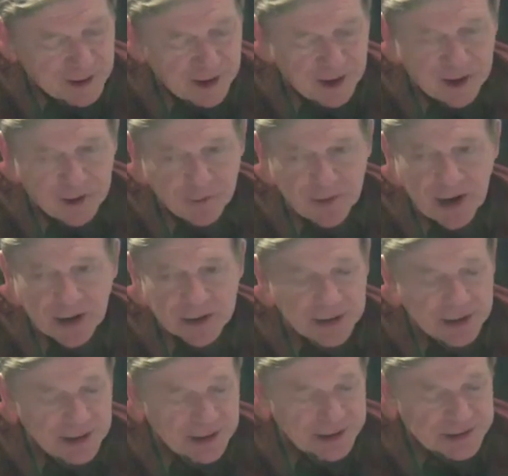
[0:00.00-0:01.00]
In
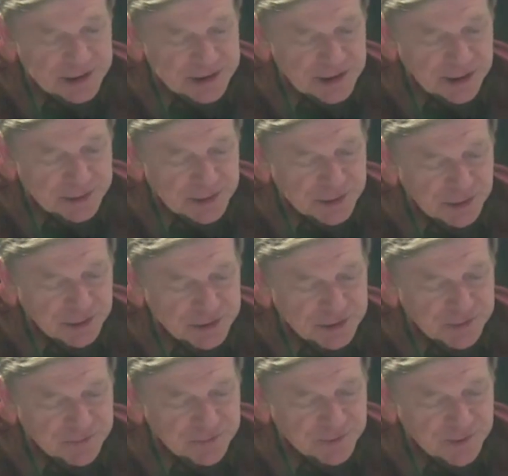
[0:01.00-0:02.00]
reality, it's a
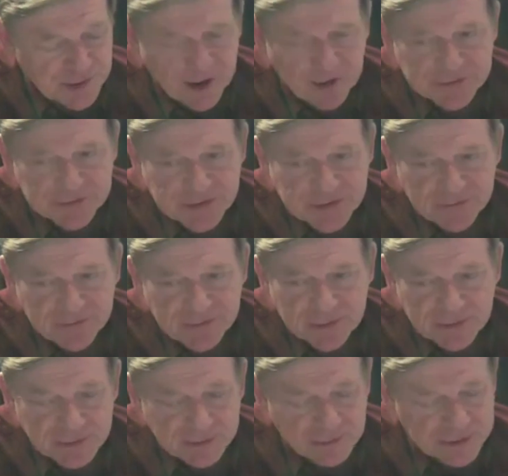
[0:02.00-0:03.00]
substitution for the F7,
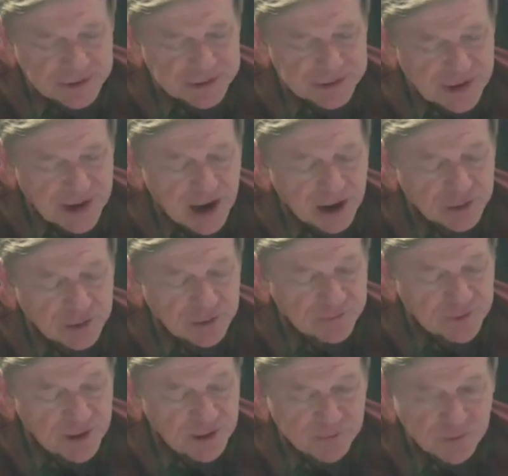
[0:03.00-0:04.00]
which is the actual
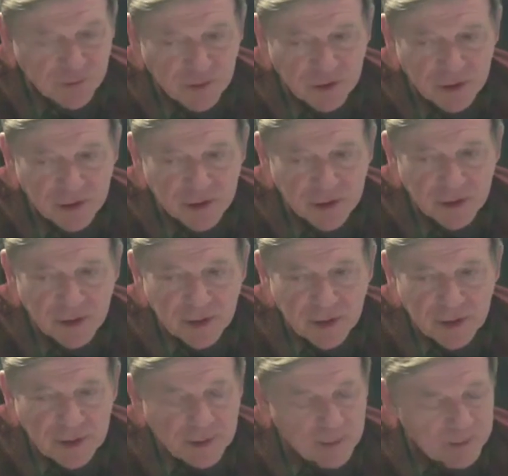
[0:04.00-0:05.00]
5 chord.
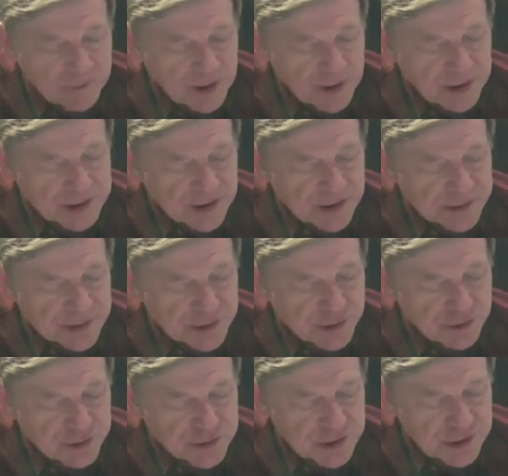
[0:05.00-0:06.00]
We've got a
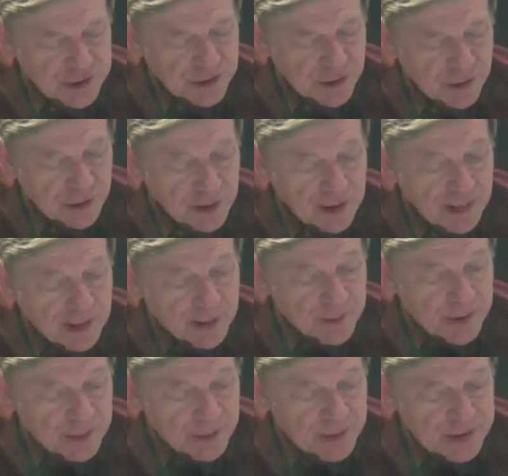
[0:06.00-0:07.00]
substitution in there.
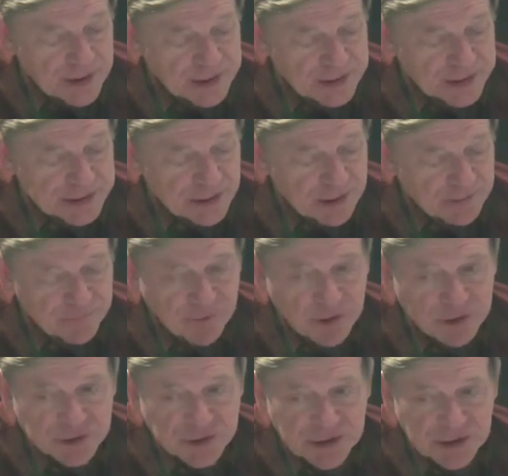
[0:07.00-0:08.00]
But because it's not
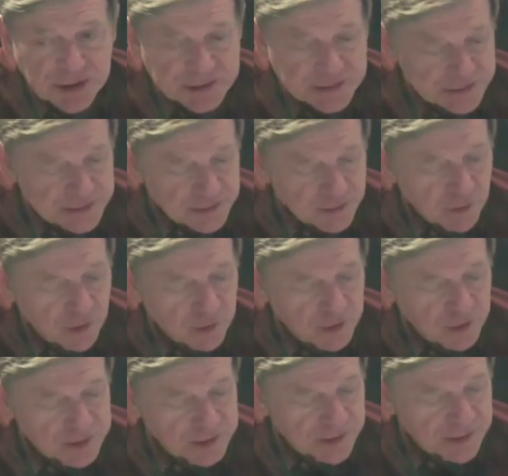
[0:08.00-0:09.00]
functioning as its
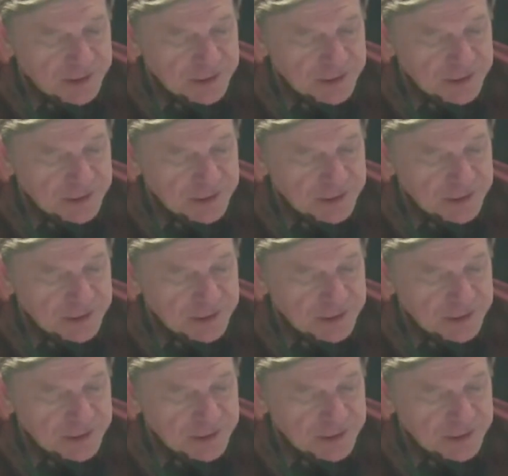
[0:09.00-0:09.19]
normal as